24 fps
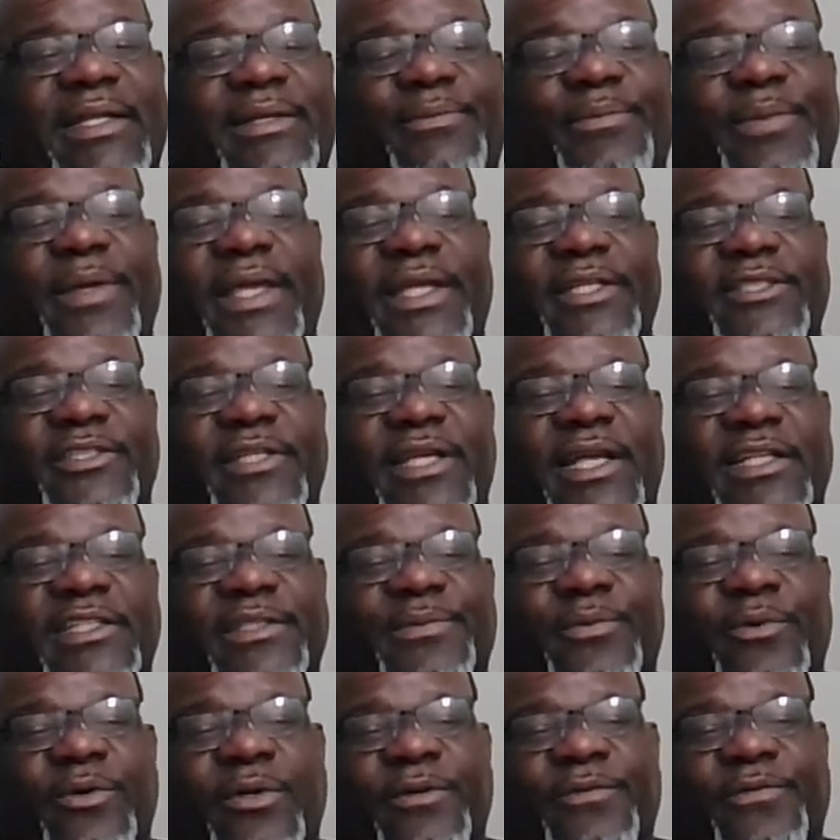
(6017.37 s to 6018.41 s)
didn't pay child
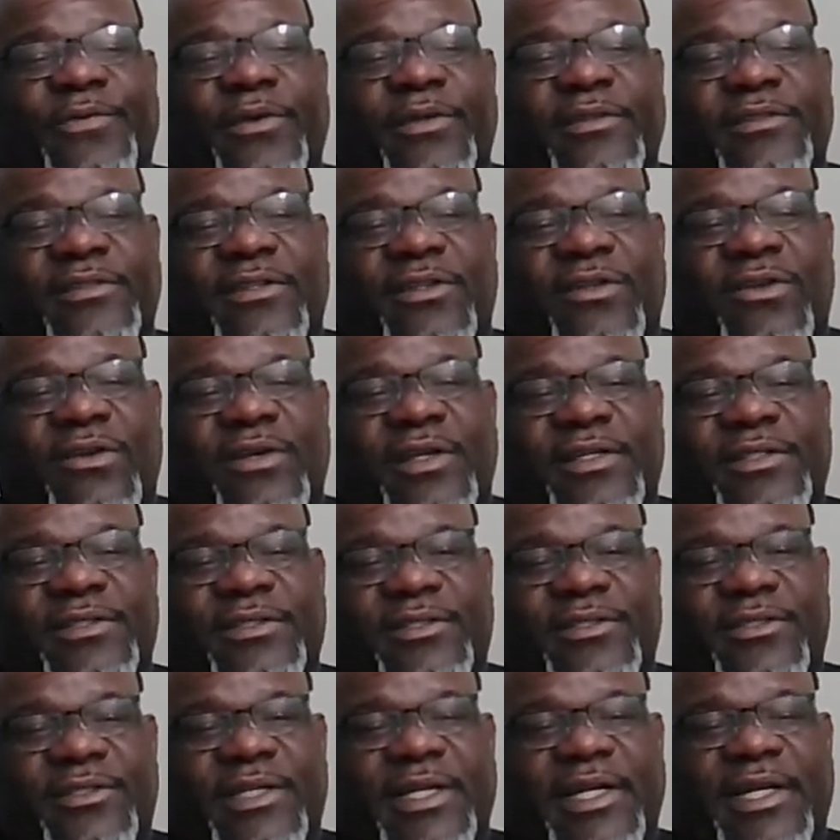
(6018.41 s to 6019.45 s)
support for as long
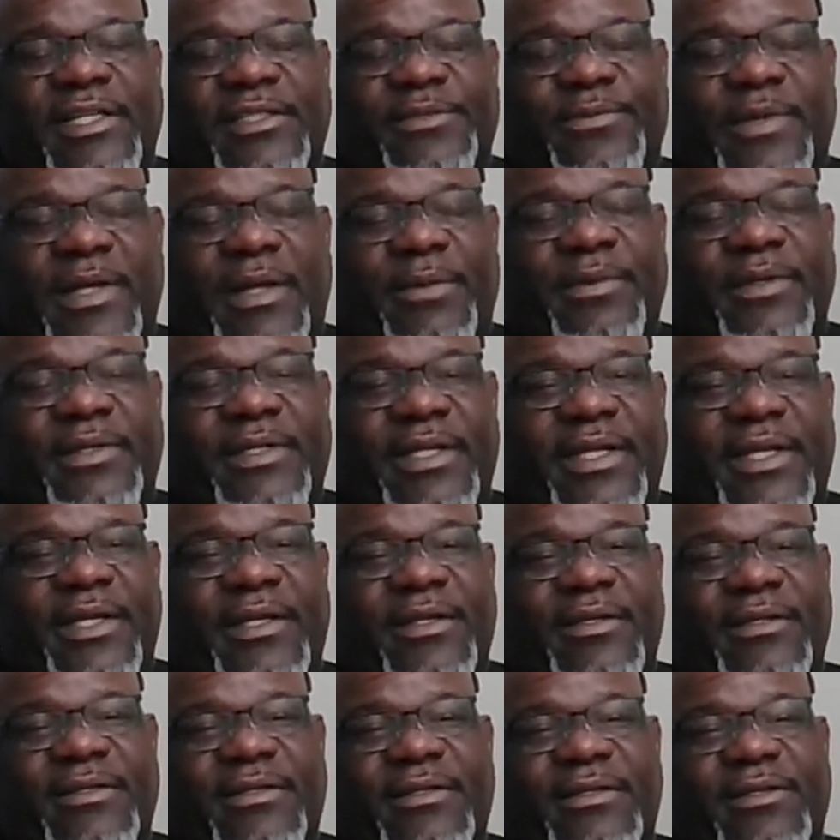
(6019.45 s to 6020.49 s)
as you guys probably
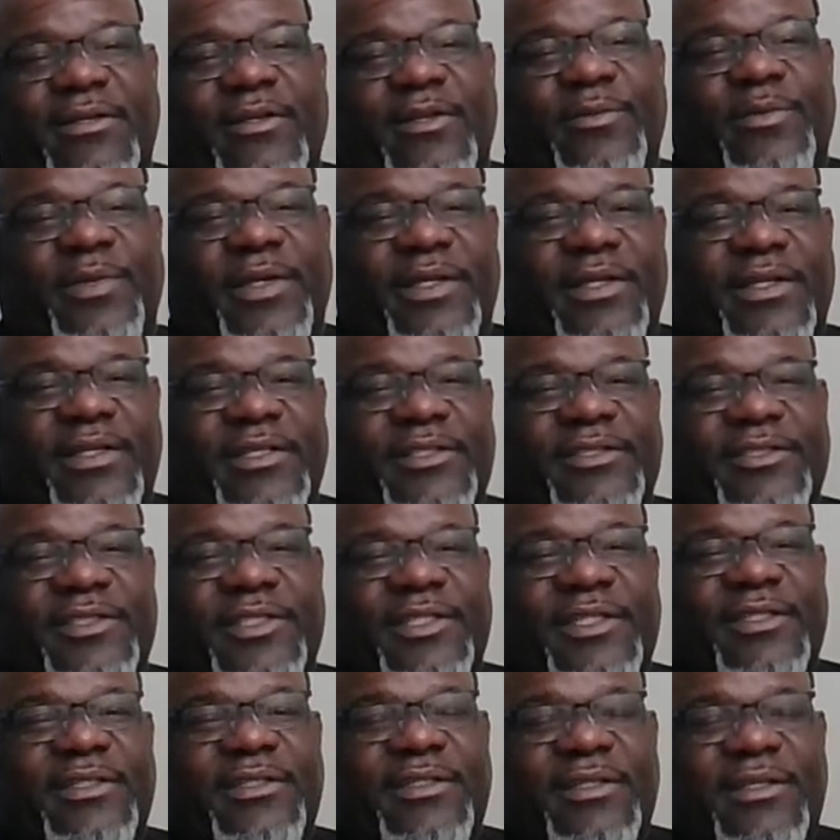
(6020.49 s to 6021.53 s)
did, you know what I mean? Because
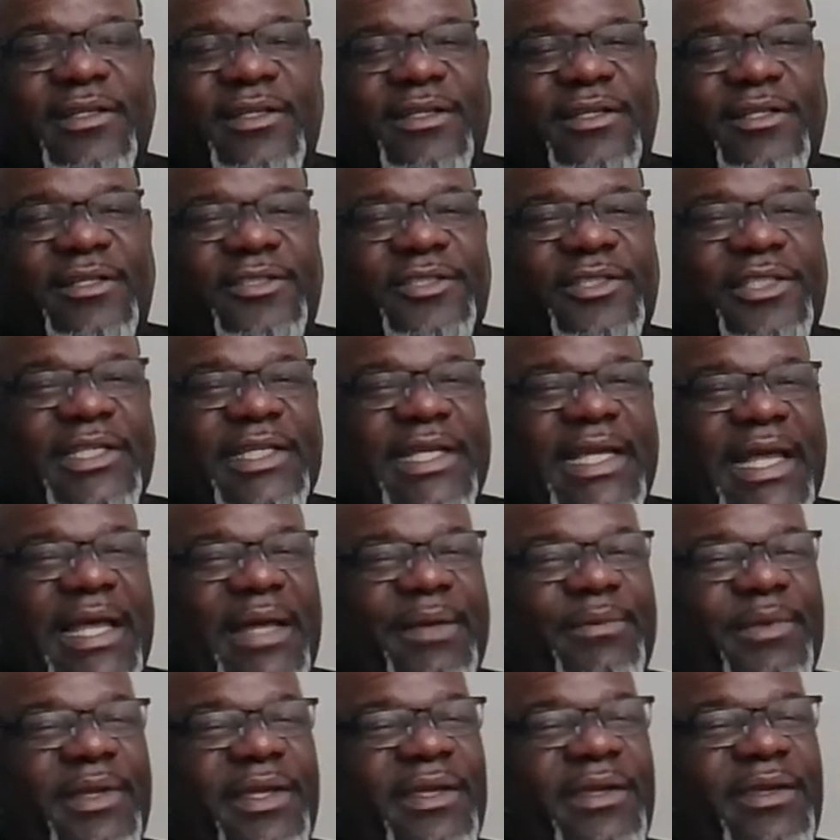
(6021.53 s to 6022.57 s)
she
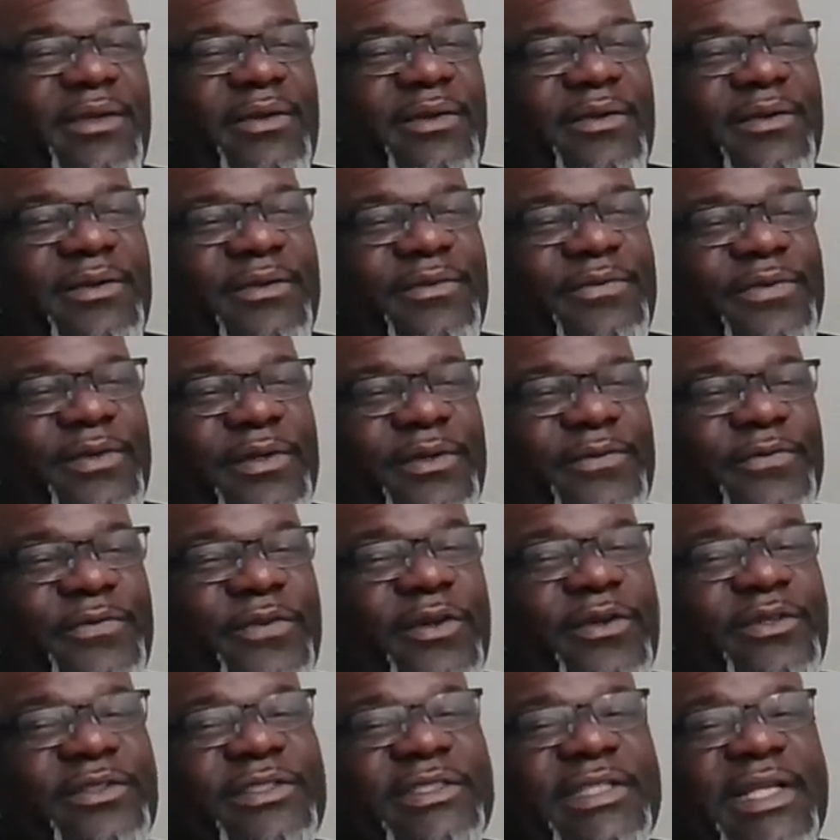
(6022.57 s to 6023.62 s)
got me for the
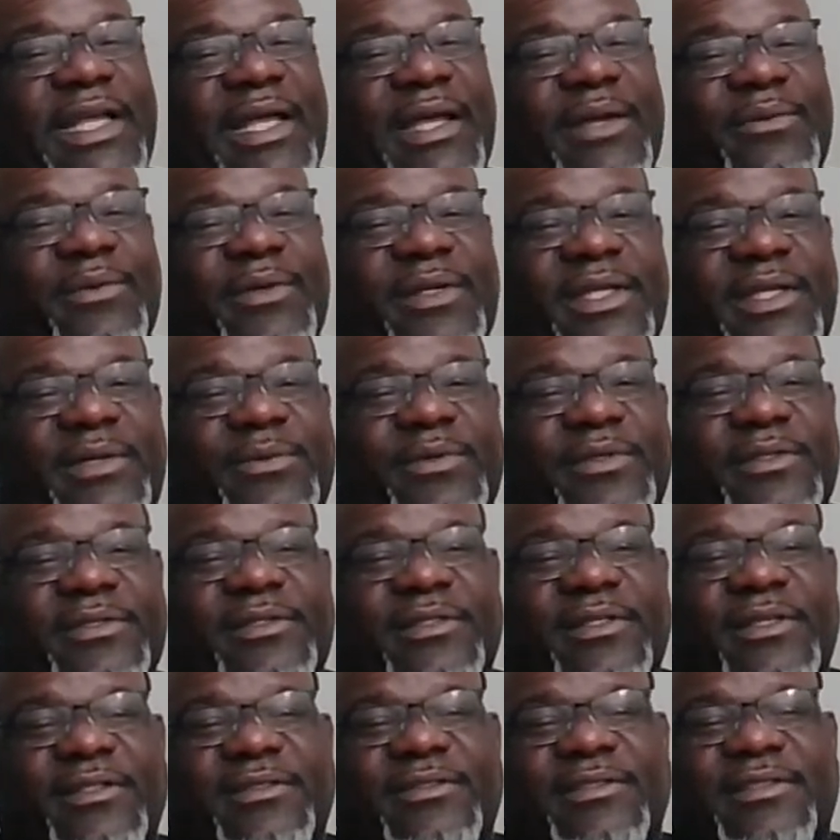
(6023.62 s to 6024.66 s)
first time when he
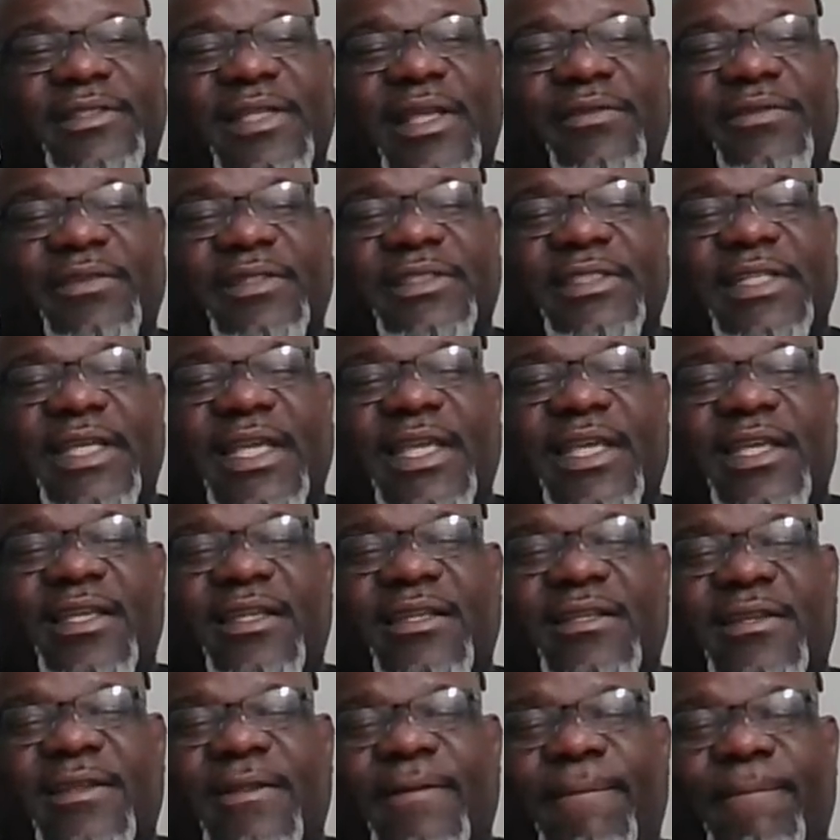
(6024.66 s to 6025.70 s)
was
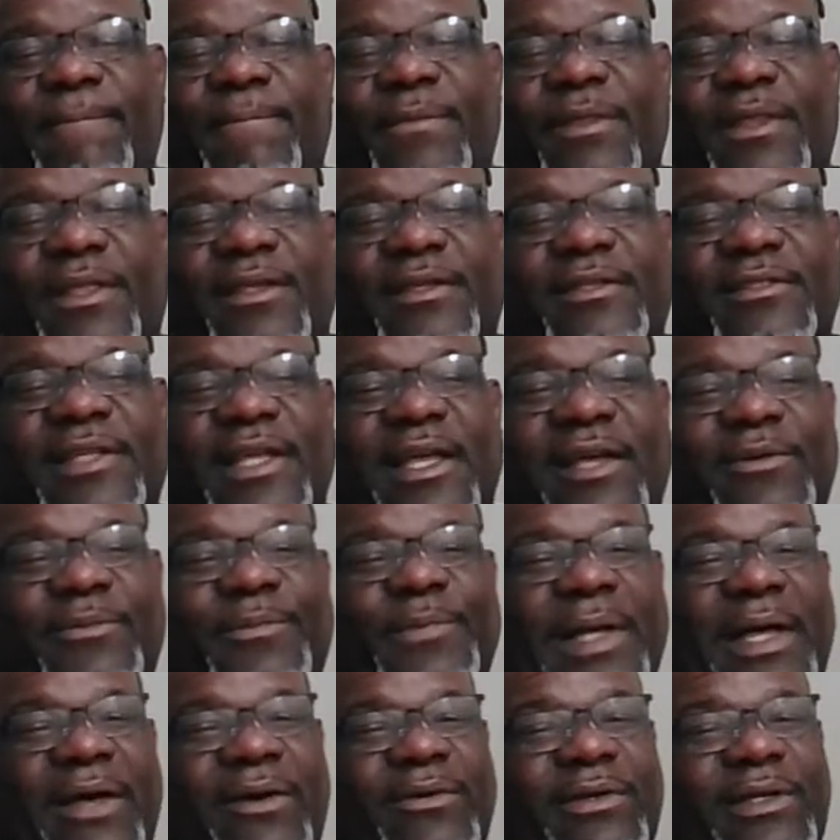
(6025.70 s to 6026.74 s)
17. So
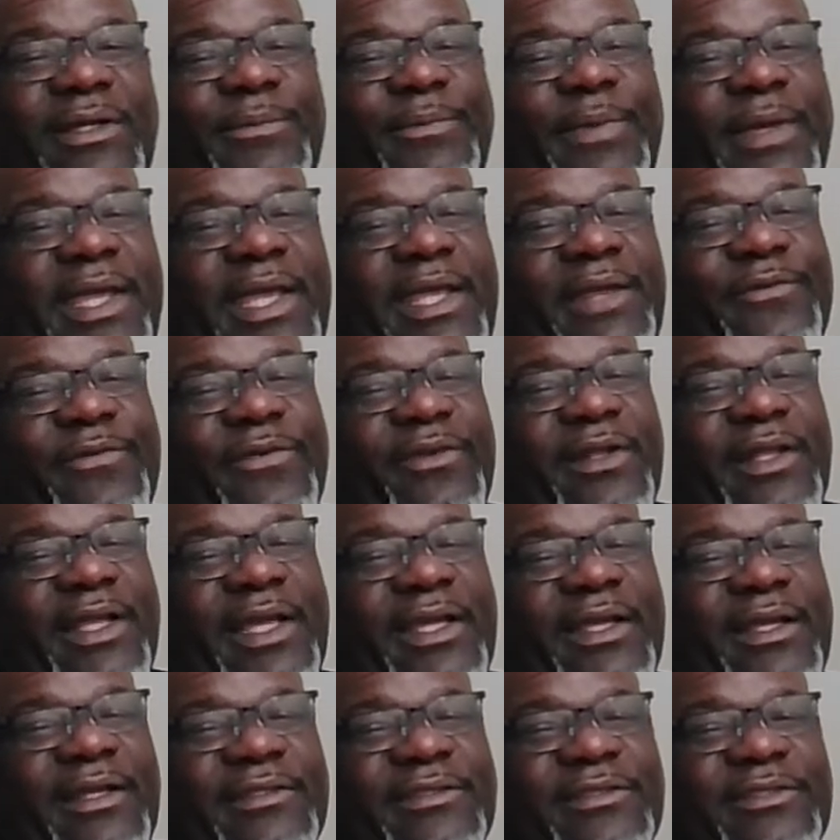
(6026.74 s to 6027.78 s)
I only paid for
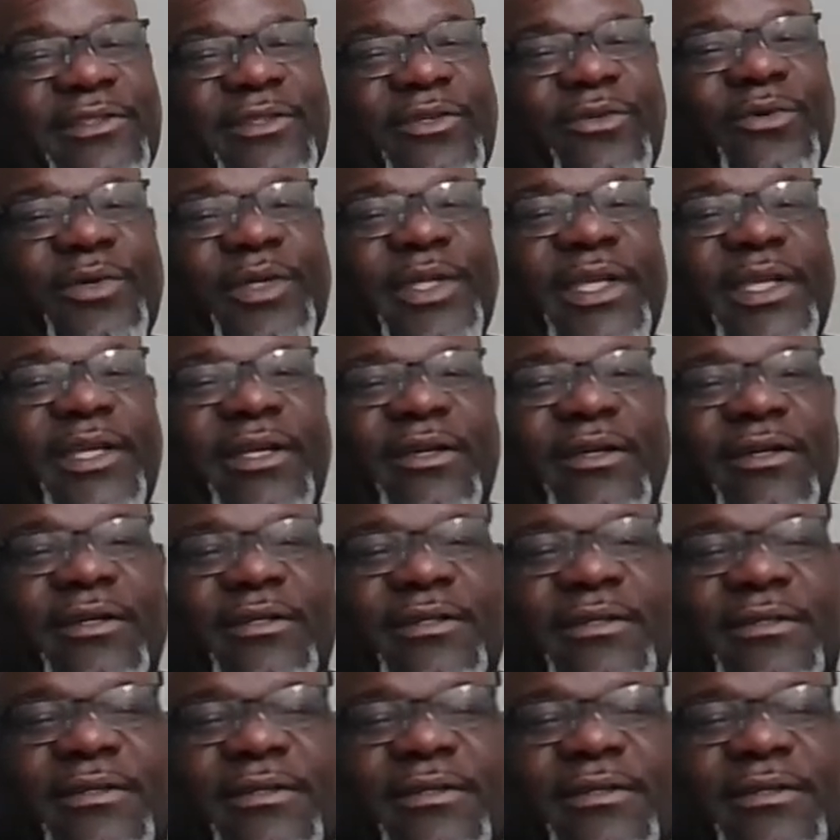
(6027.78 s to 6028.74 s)
like a school year.